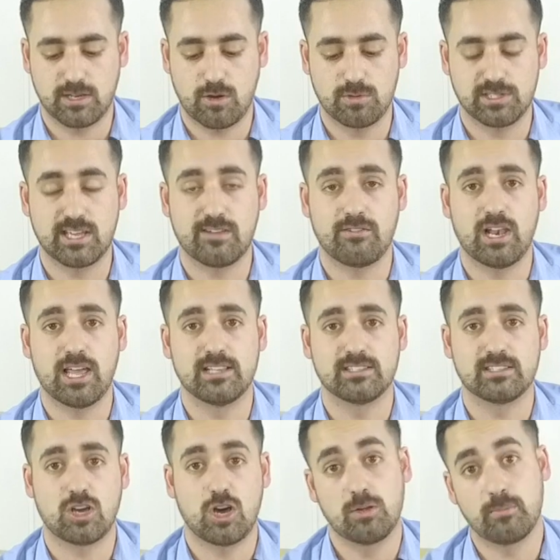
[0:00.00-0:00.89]
I always have a
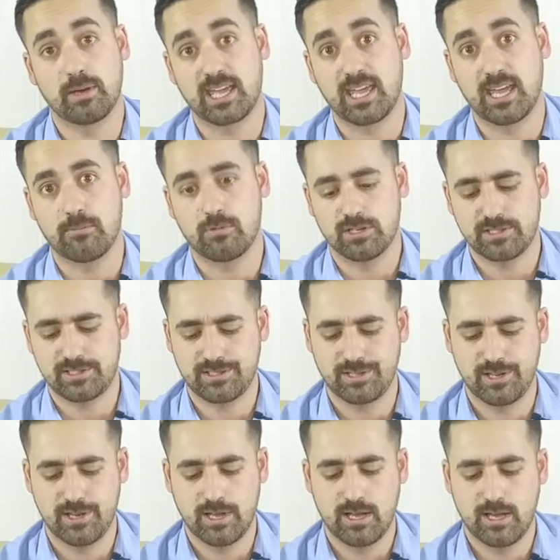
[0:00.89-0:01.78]
lens on my cameras.
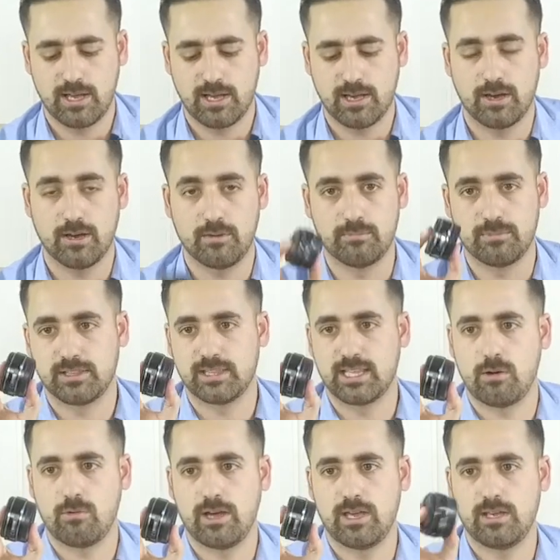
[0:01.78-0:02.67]
Um,
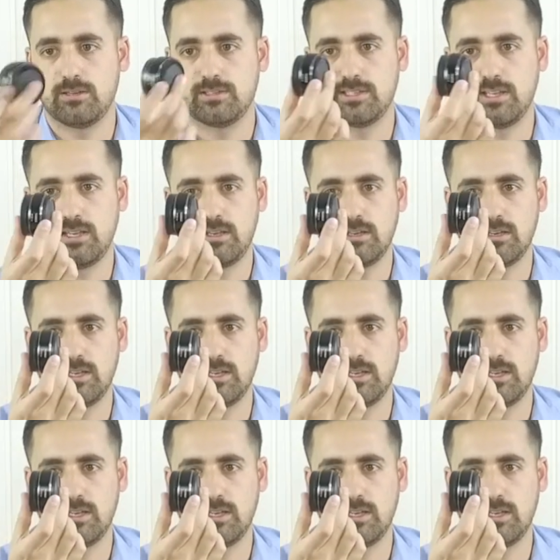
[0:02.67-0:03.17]
that way, see,